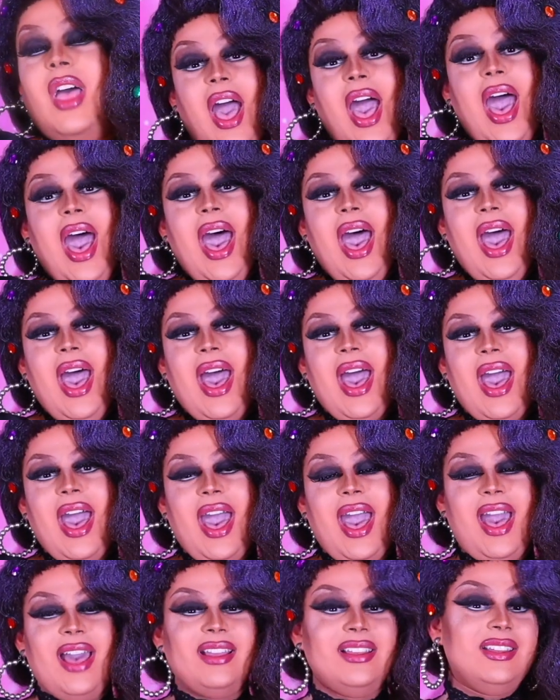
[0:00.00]

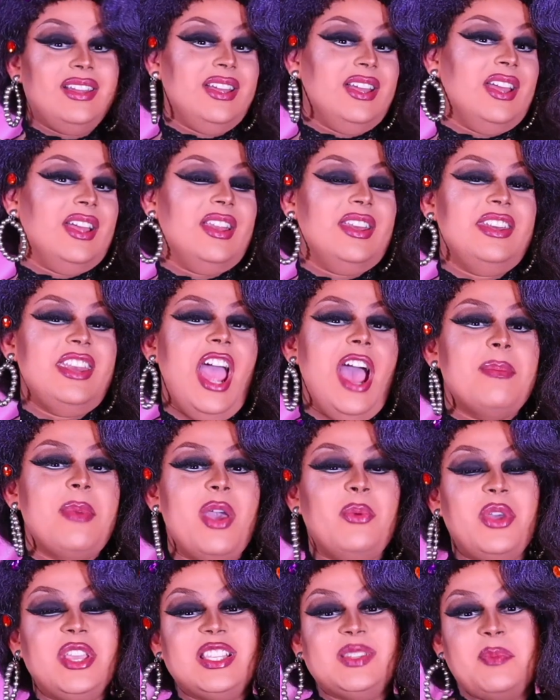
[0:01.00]
Ah, now
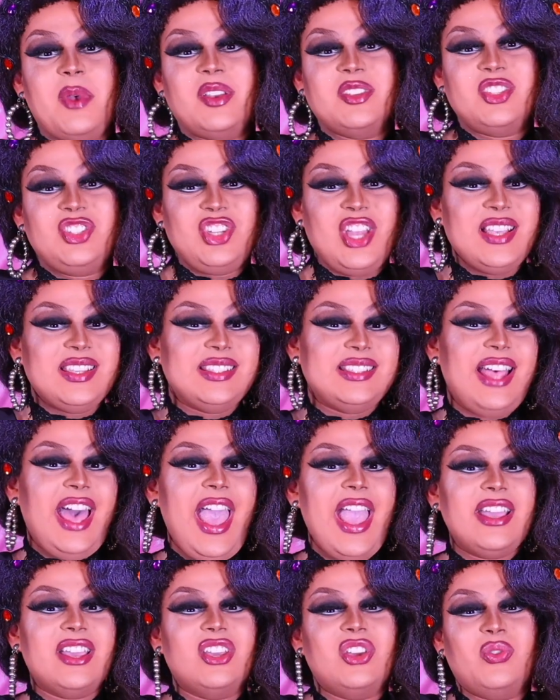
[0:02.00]
my wig smells just
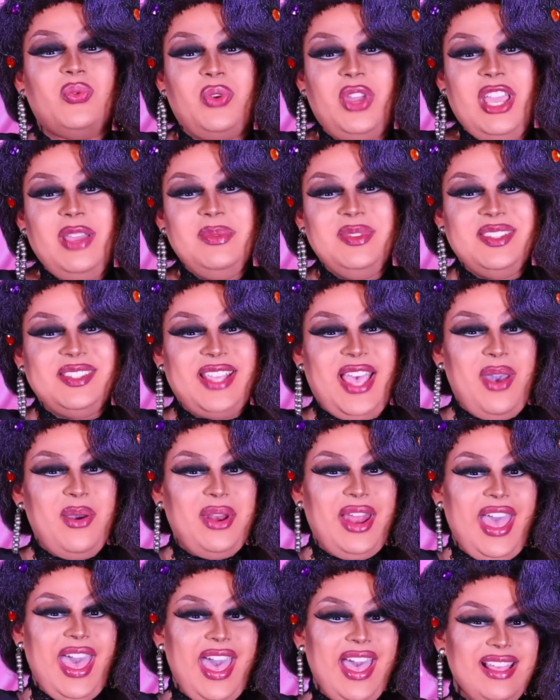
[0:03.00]
like cream
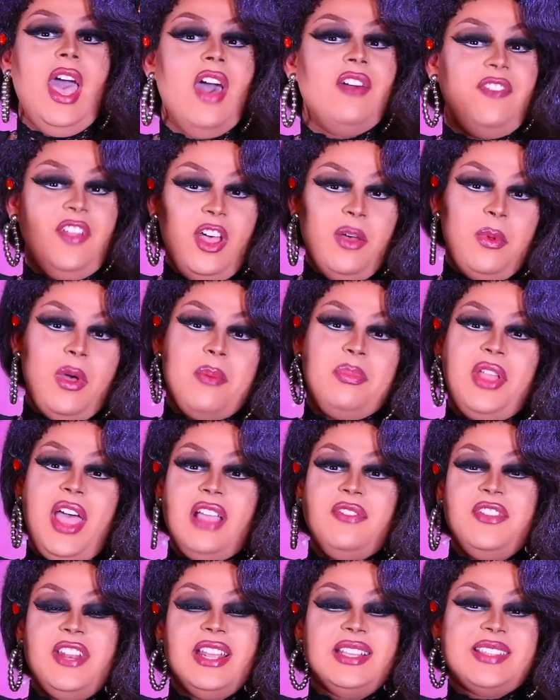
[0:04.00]
soda. Available at
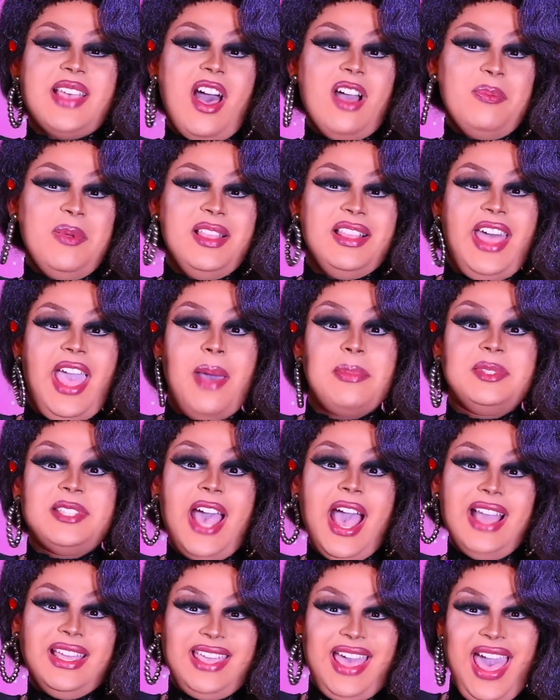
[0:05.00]

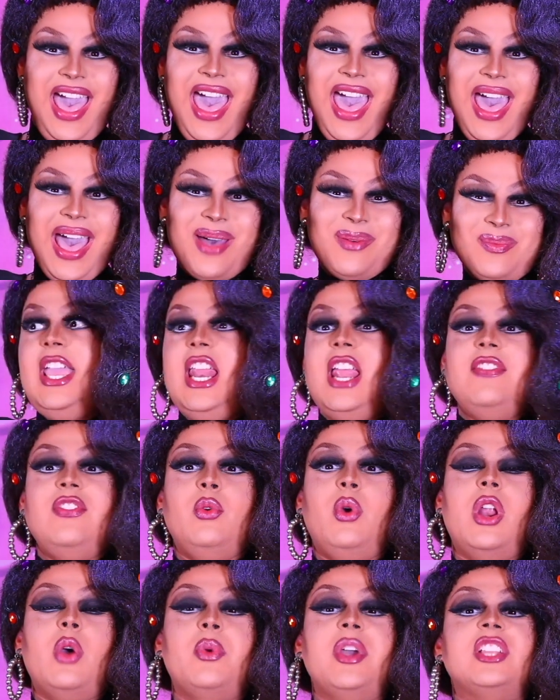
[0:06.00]
blackphoenixalchemylab.com. And if
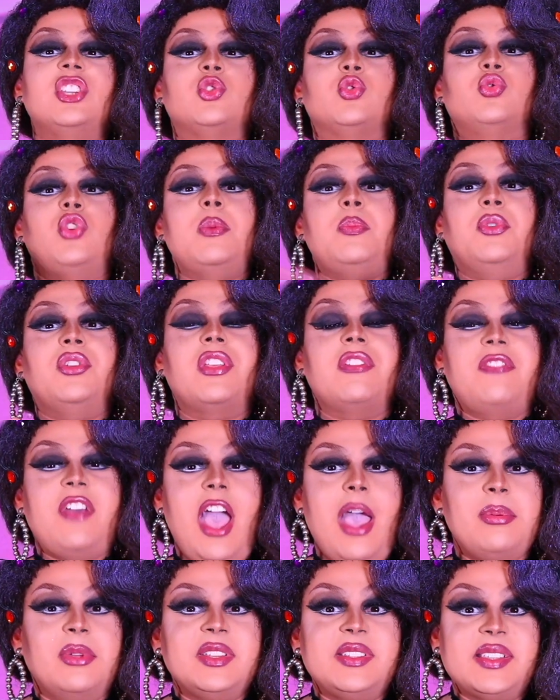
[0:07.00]
you want a wig triple the
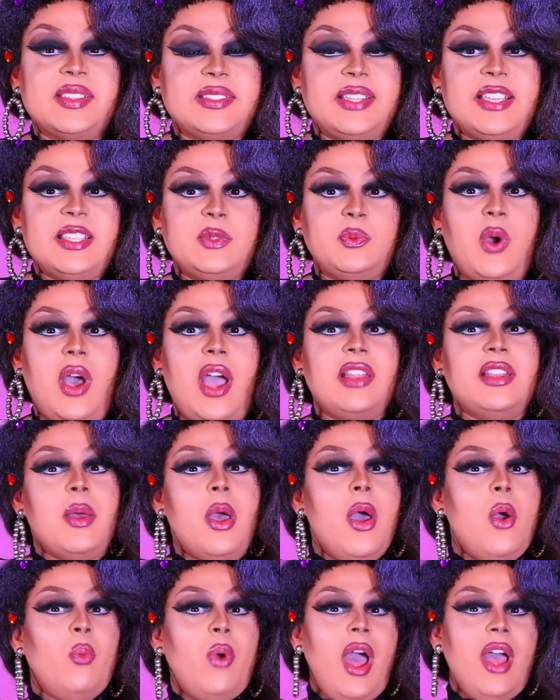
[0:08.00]
fabulous as this one,
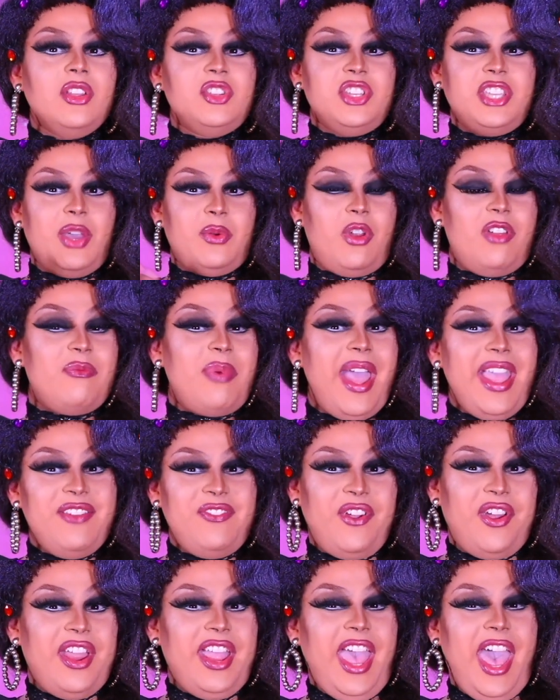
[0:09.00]
why don't you get one of my
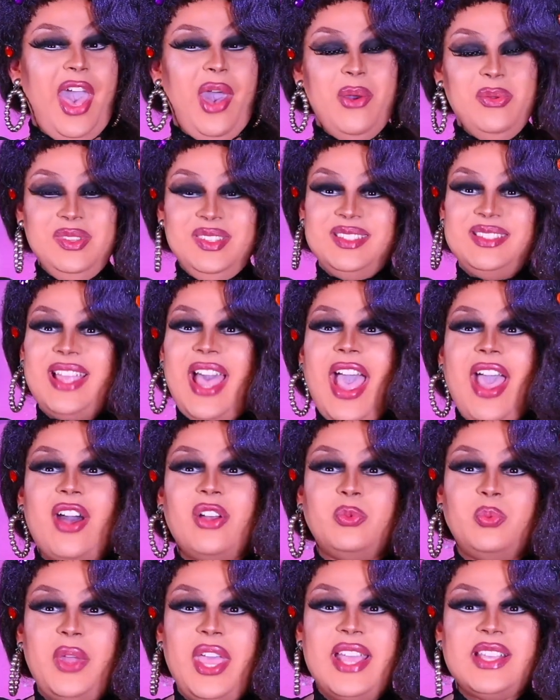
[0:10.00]
very own
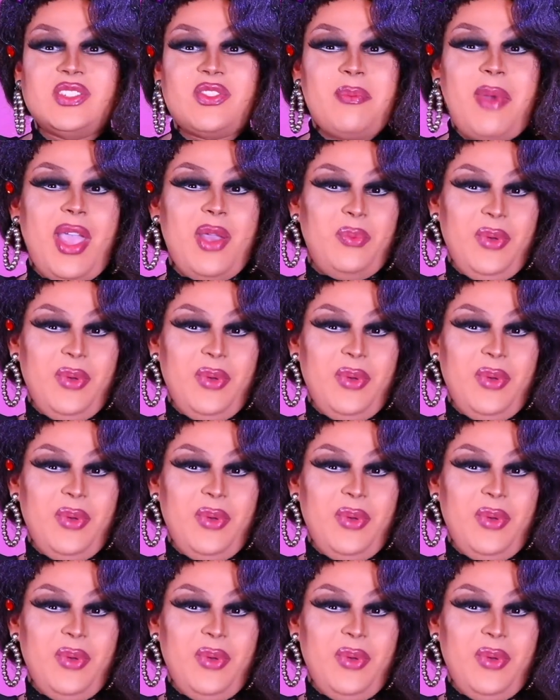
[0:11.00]
styled wigs from my